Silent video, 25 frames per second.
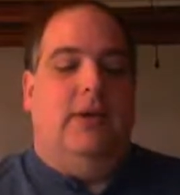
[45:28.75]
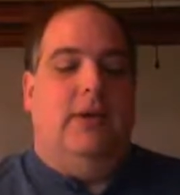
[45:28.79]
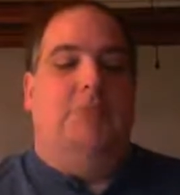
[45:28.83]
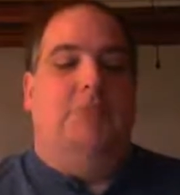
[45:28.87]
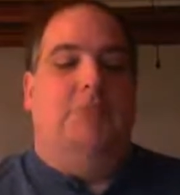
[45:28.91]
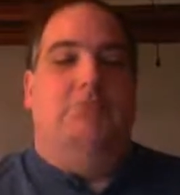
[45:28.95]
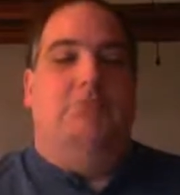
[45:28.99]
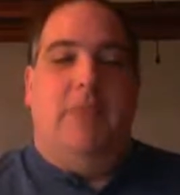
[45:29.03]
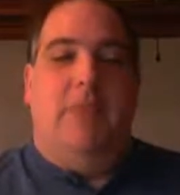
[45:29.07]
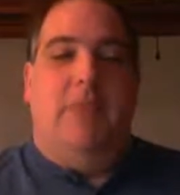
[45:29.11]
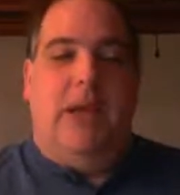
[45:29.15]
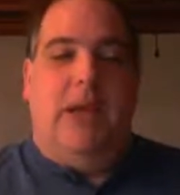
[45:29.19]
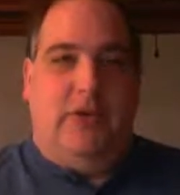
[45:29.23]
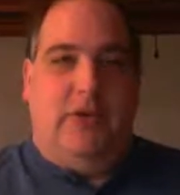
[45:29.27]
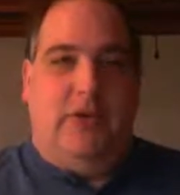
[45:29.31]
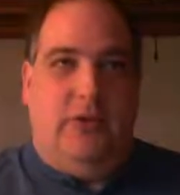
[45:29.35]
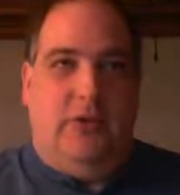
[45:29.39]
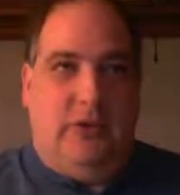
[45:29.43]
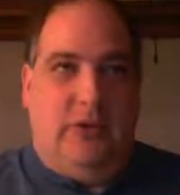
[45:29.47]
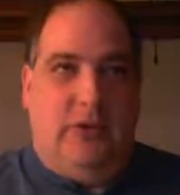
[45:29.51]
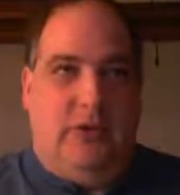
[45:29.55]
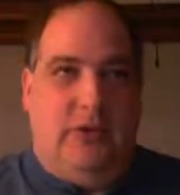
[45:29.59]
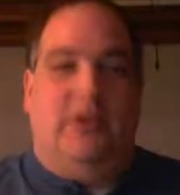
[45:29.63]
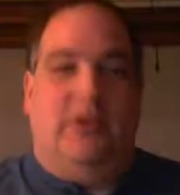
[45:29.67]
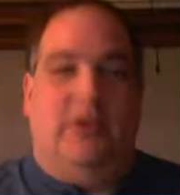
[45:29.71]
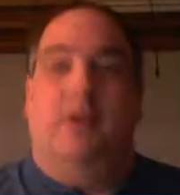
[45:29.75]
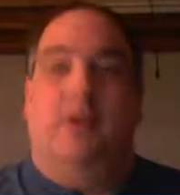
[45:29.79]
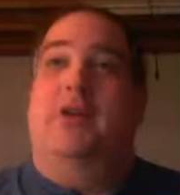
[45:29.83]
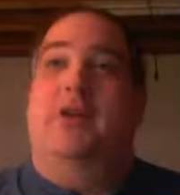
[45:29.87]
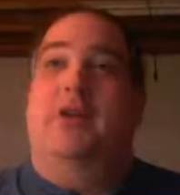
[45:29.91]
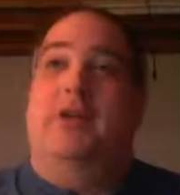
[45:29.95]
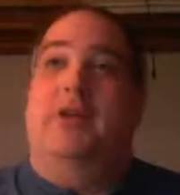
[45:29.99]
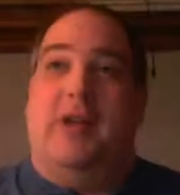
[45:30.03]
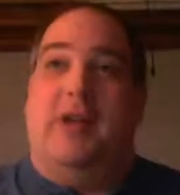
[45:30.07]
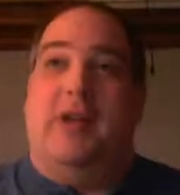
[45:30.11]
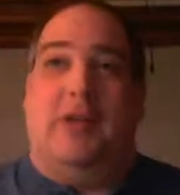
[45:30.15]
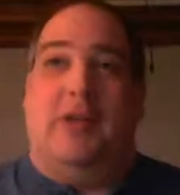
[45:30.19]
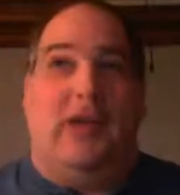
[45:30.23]
messages. And we
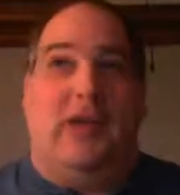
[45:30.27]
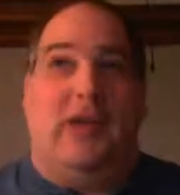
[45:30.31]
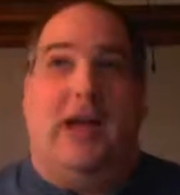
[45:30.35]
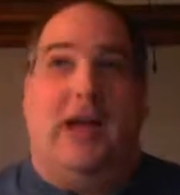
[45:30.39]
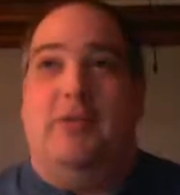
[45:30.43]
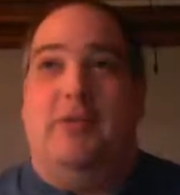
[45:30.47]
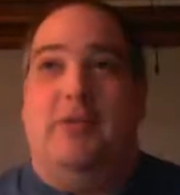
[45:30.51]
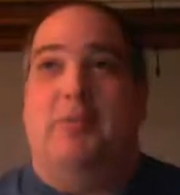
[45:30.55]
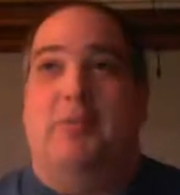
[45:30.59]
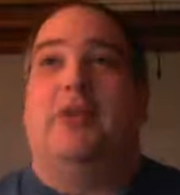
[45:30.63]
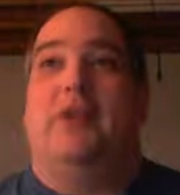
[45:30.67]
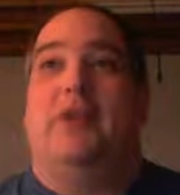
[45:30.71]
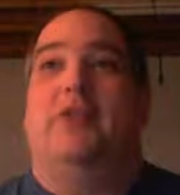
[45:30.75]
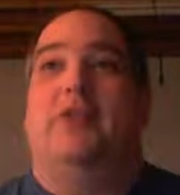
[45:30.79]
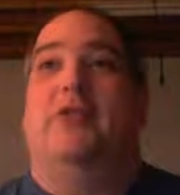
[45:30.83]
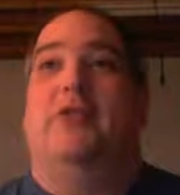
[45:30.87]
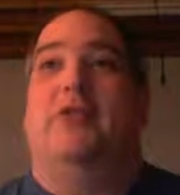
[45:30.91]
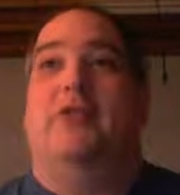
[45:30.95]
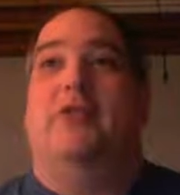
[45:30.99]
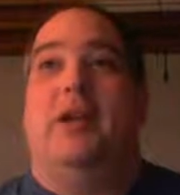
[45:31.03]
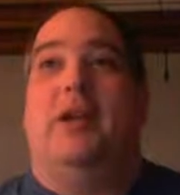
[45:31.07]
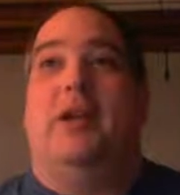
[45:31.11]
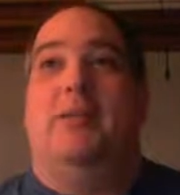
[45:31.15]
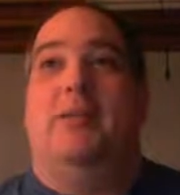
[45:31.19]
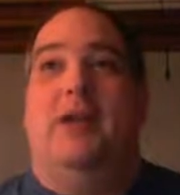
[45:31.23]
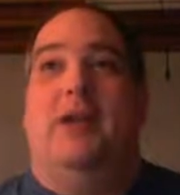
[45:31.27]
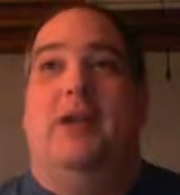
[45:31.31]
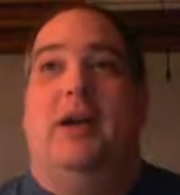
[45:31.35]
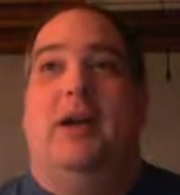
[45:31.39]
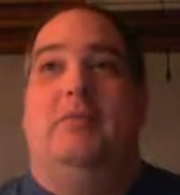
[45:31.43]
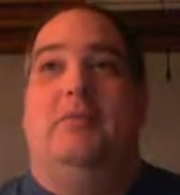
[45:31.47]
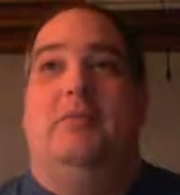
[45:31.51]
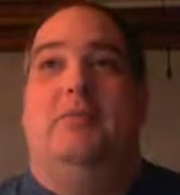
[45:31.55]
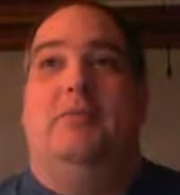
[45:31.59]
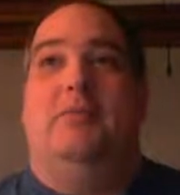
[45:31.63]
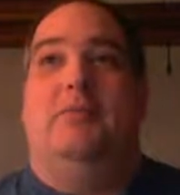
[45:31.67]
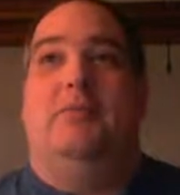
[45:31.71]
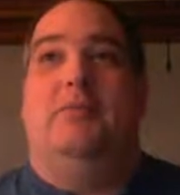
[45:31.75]
don't actually have a message type yet.
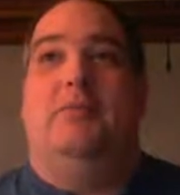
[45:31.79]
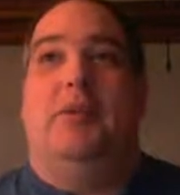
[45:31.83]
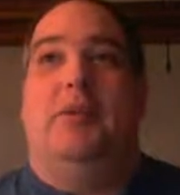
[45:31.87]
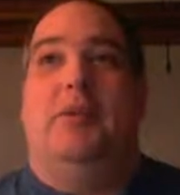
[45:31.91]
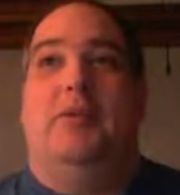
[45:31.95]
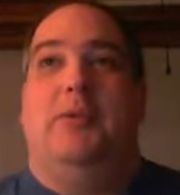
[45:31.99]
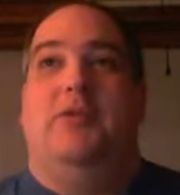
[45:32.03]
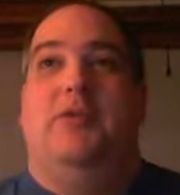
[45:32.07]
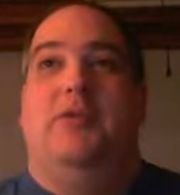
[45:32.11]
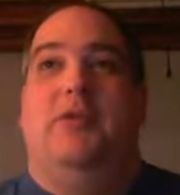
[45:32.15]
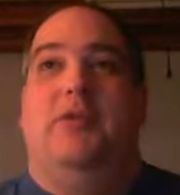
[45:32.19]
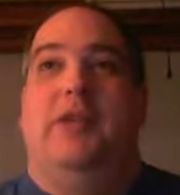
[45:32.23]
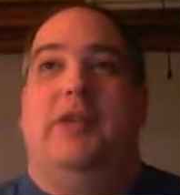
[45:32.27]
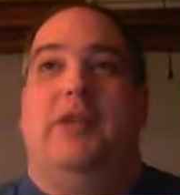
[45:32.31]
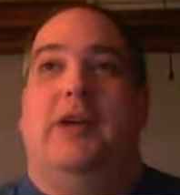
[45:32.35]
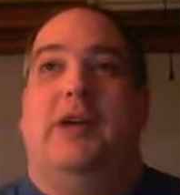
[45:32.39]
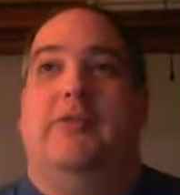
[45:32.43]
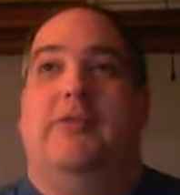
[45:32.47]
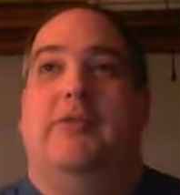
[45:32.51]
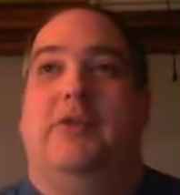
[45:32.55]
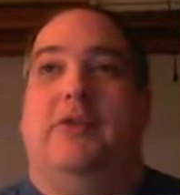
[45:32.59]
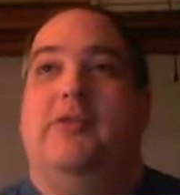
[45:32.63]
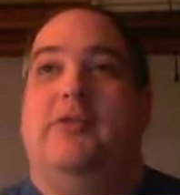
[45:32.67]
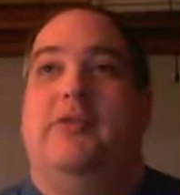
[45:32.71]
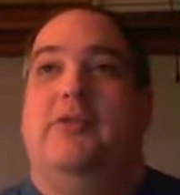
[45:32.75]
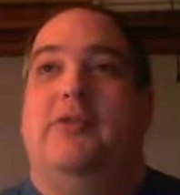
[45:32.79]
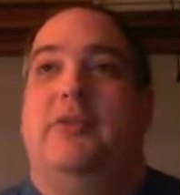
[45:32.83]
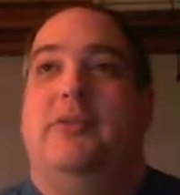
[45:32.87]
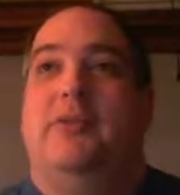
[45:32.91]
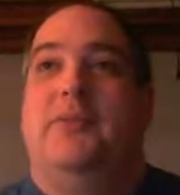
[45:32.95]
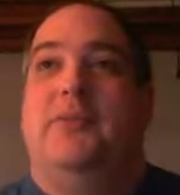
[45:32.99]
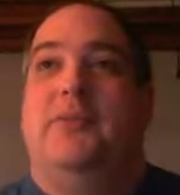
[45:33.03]
Maybe we should do that first.